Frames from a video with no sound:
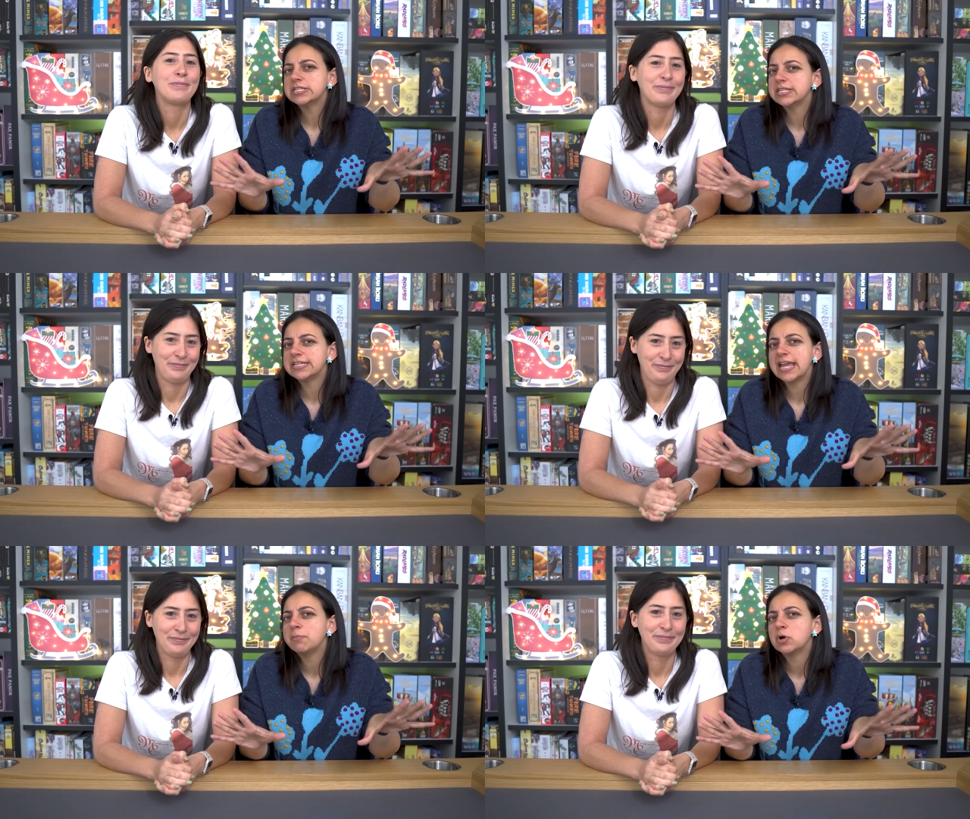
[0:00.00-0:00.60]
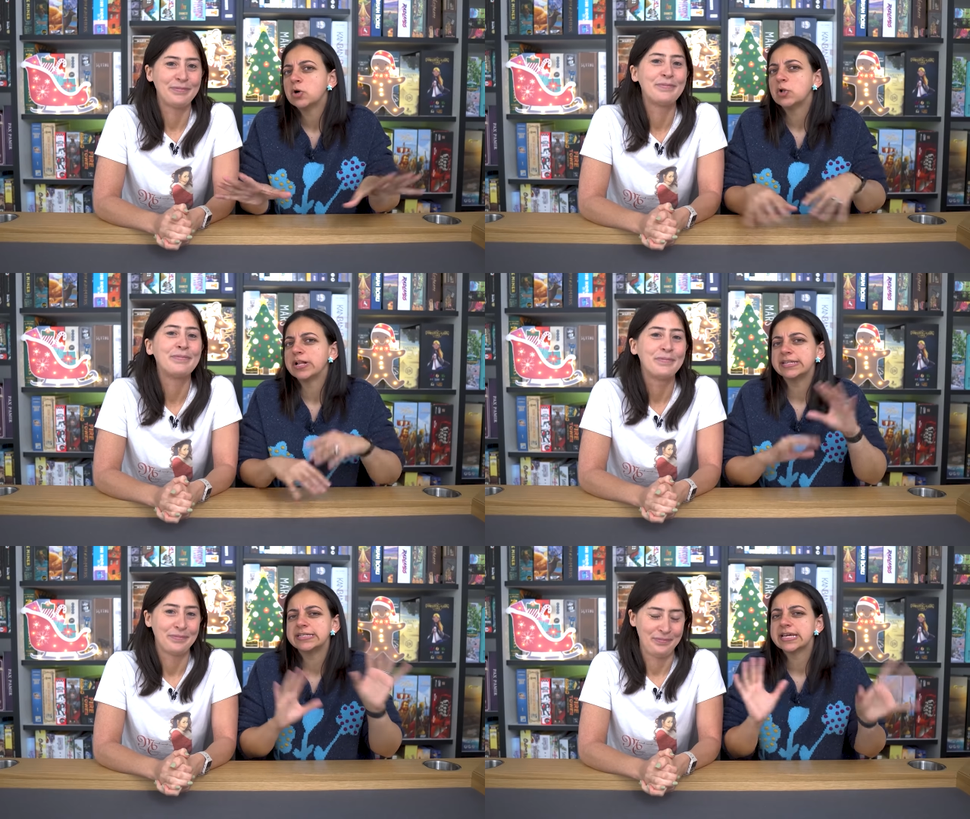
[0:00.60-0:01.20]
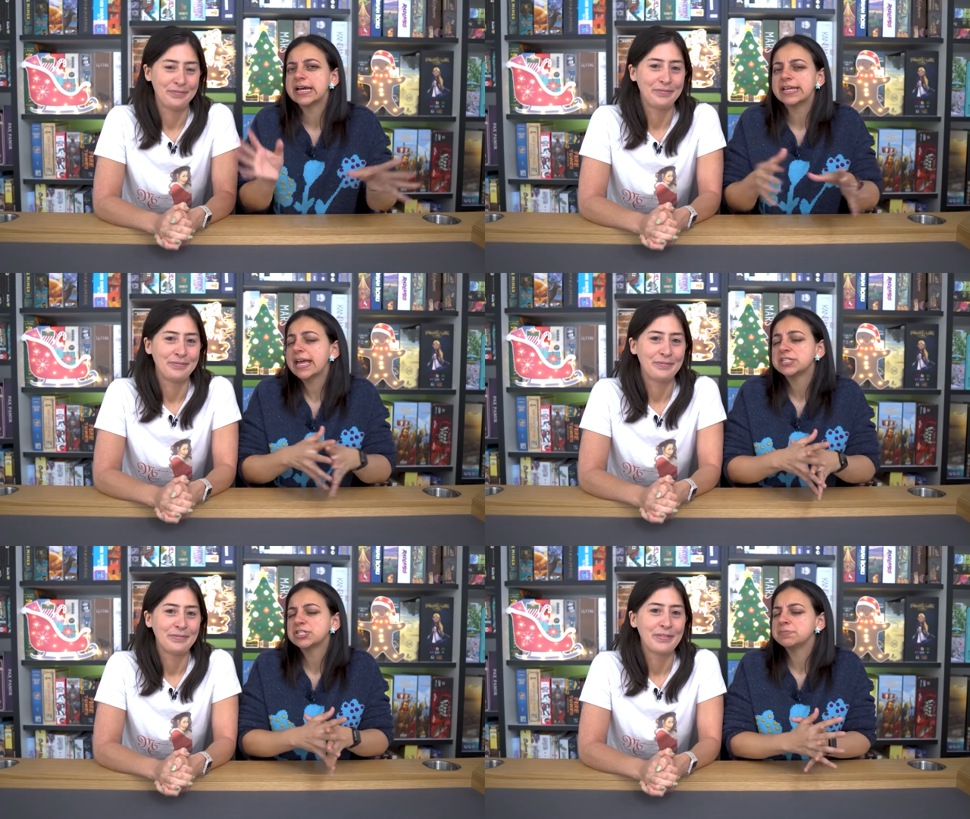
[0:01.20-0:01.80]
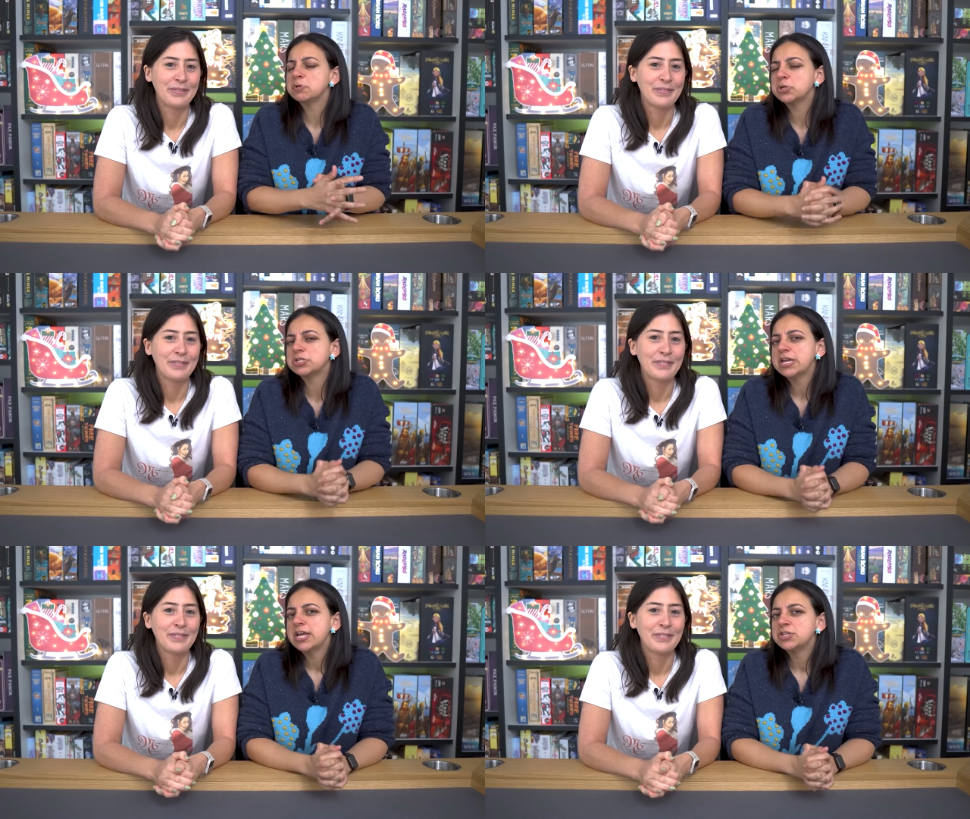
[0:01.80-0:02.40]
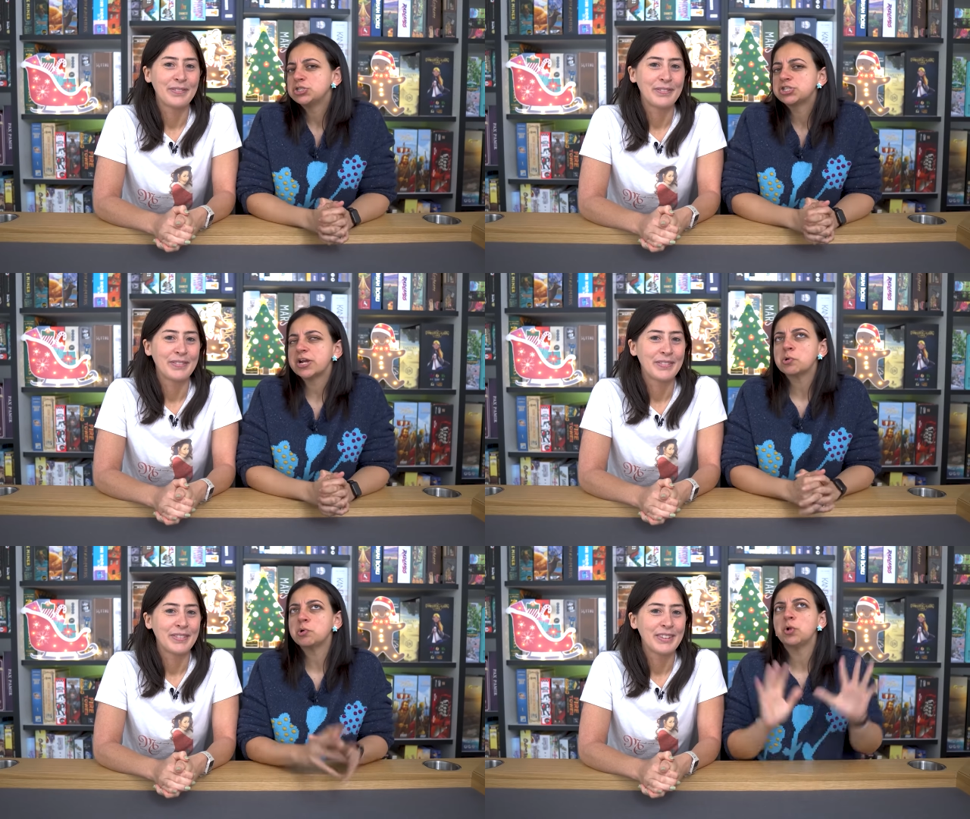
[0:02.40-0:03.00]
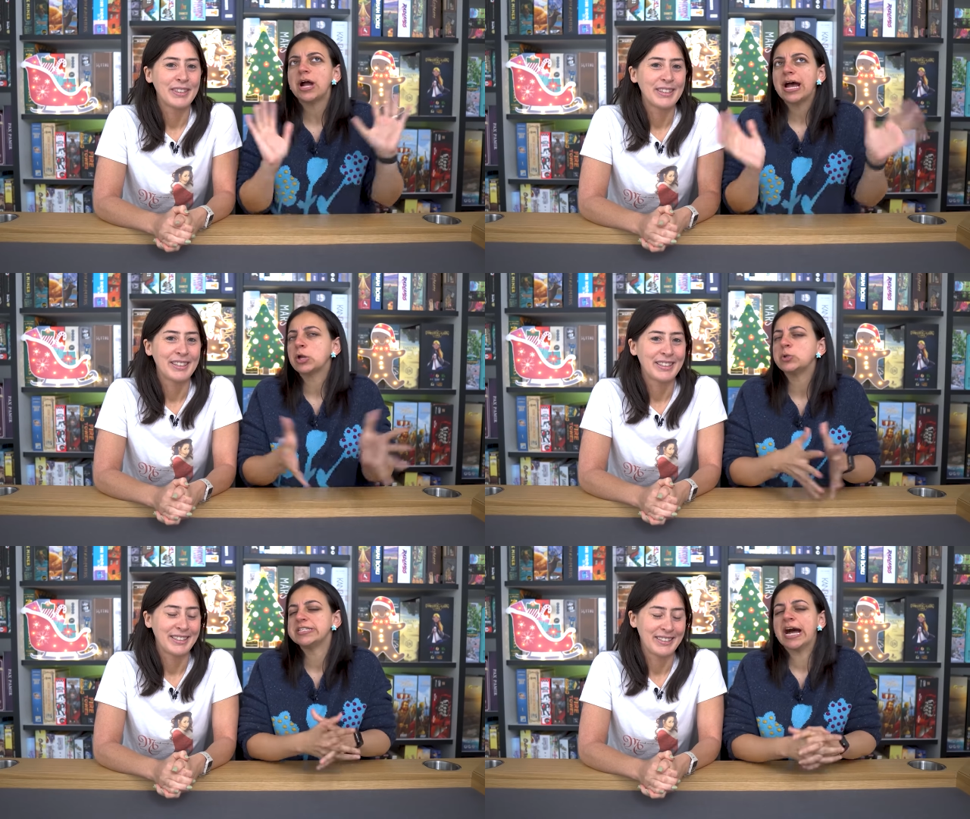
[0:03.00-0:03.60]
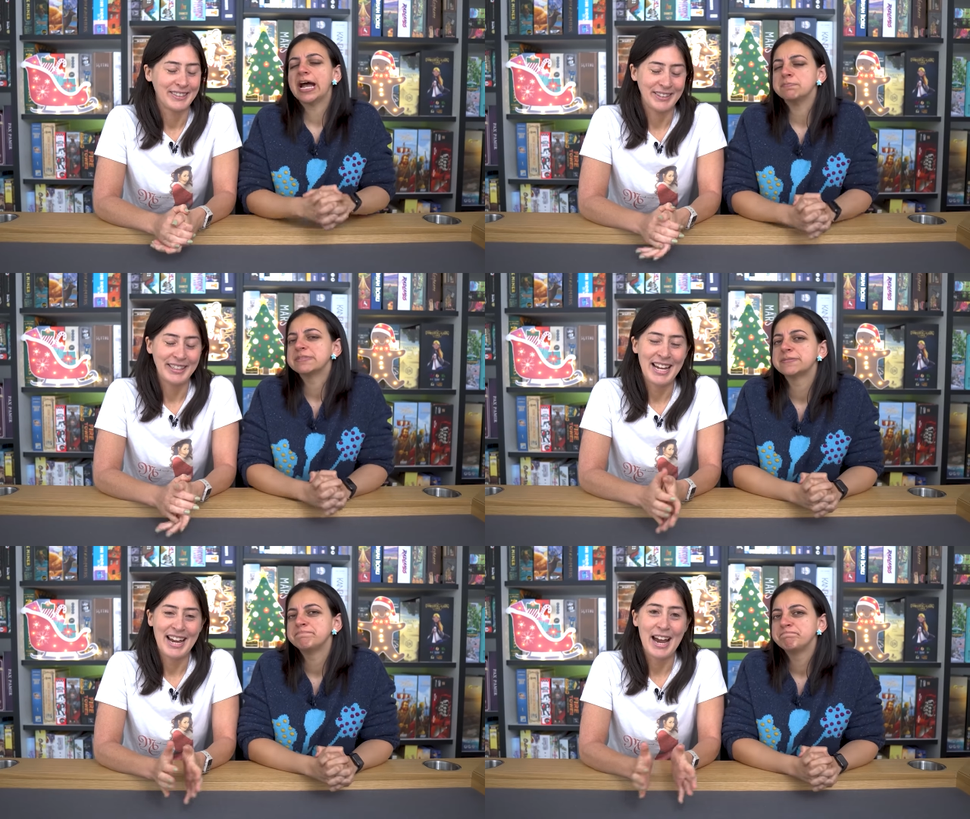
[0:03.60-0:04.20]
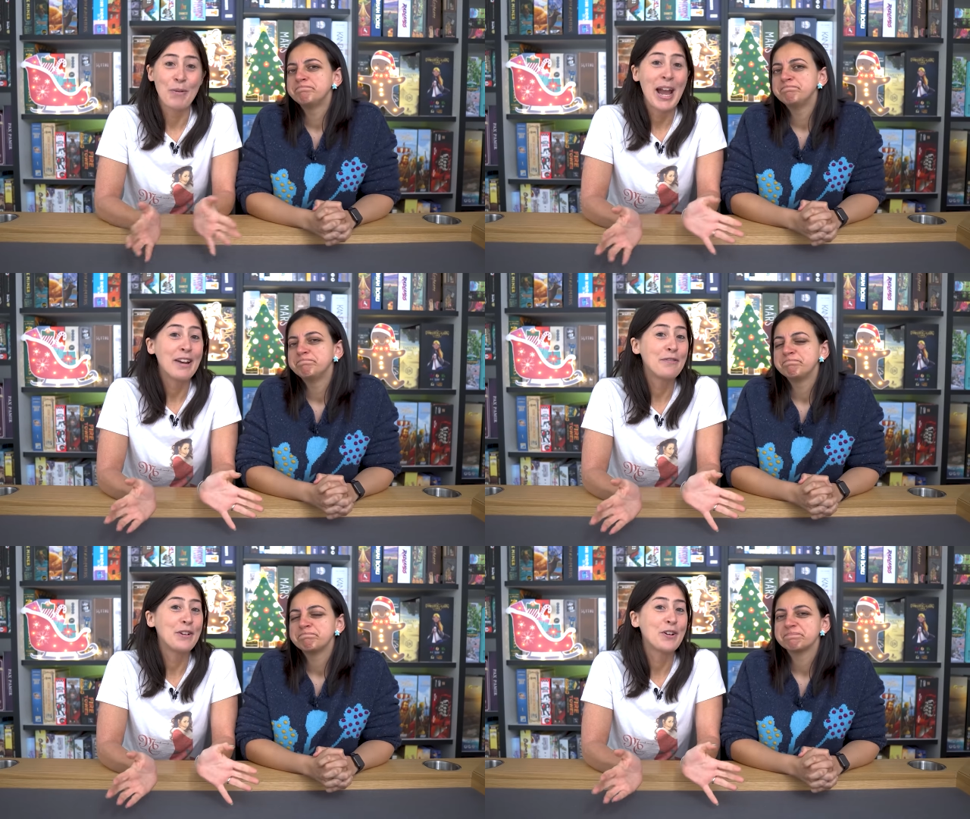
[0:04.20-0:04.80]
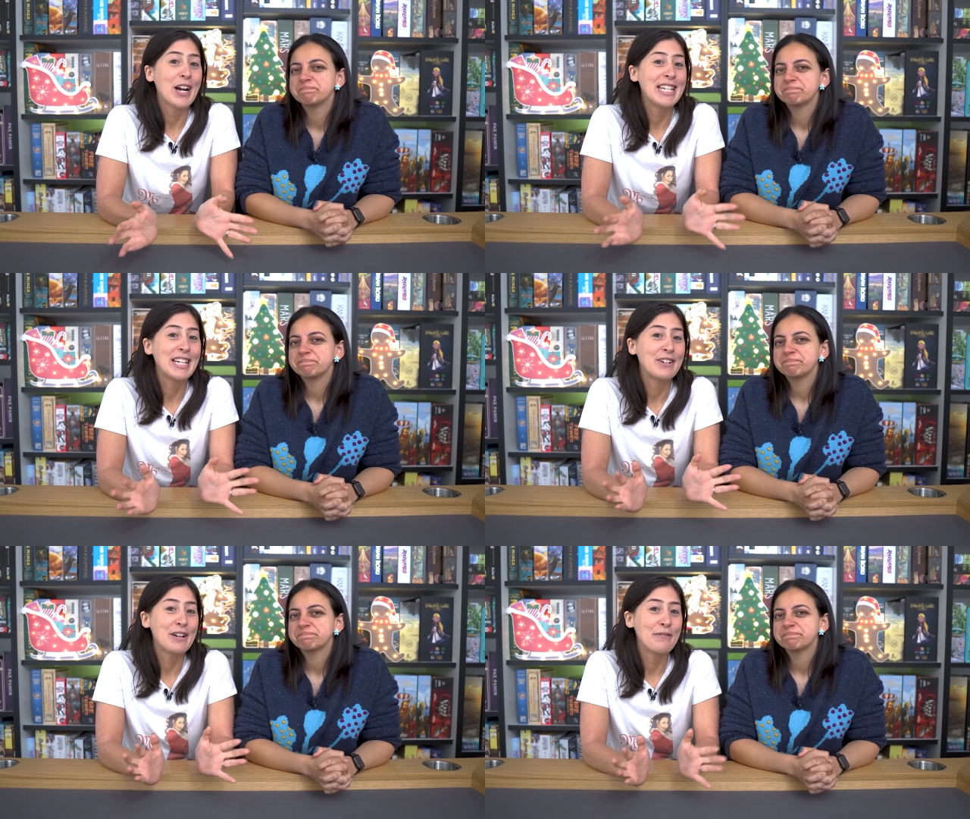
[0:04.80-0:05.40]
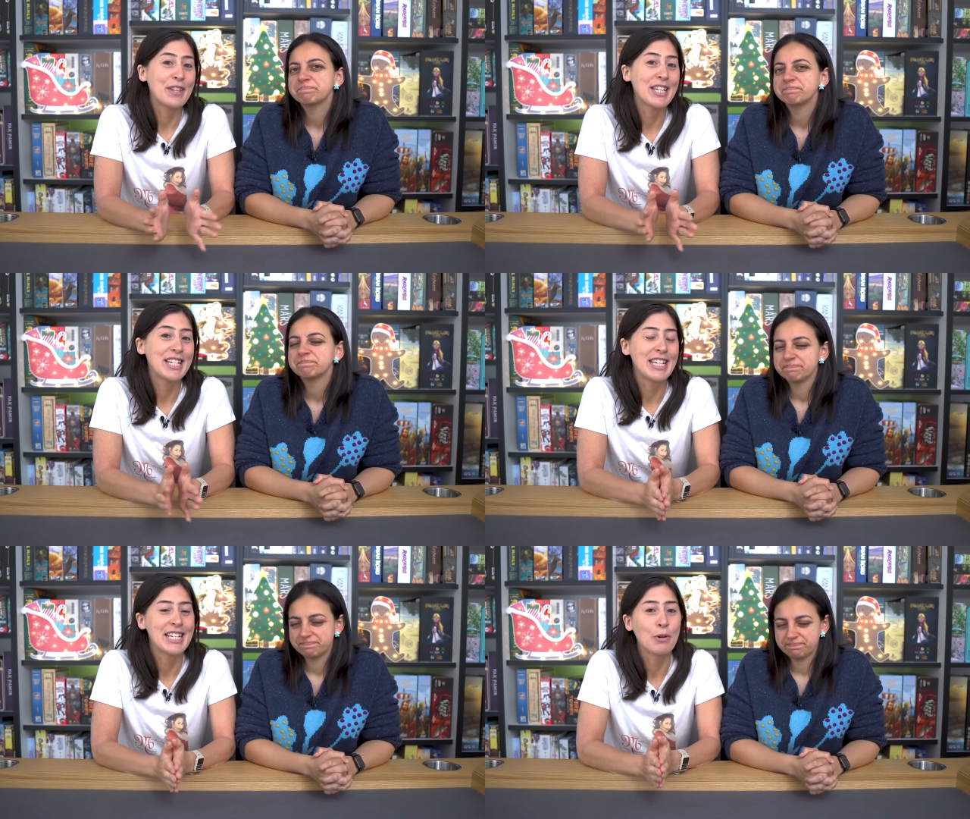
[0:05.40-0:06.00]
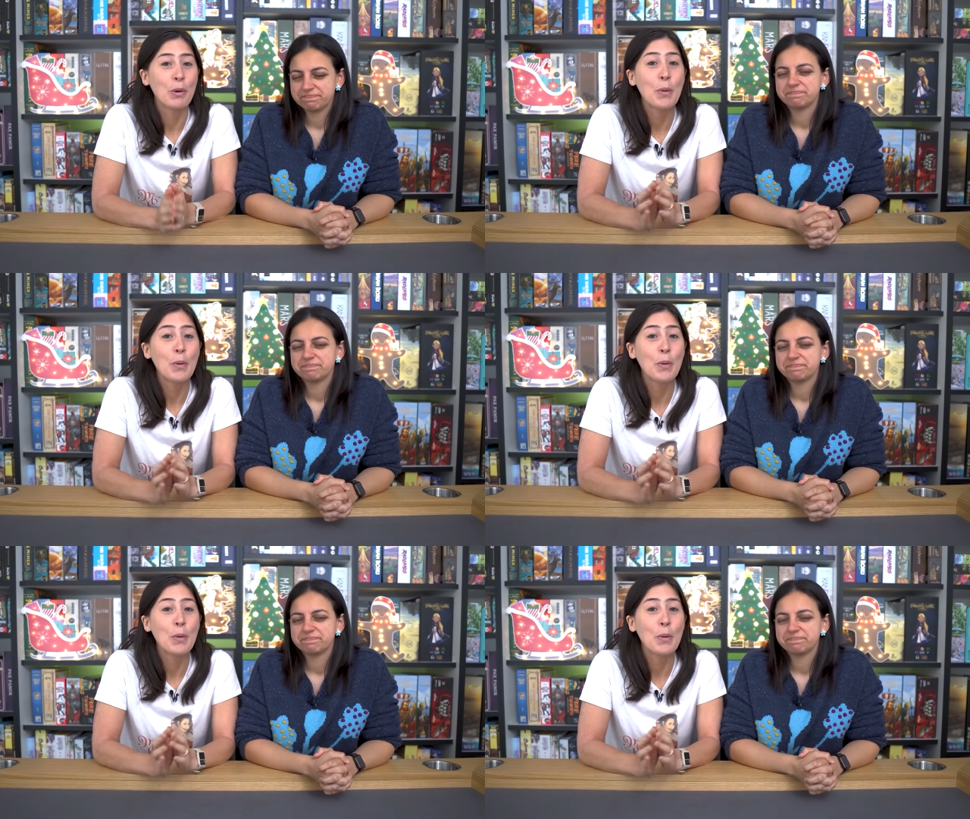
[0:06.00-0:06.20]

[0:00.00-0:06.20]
Speaker 1: to the table and uh, yeah, just some good general uh, good times.
Speaker 2: Yeah, and we had a few criteria for this list. So we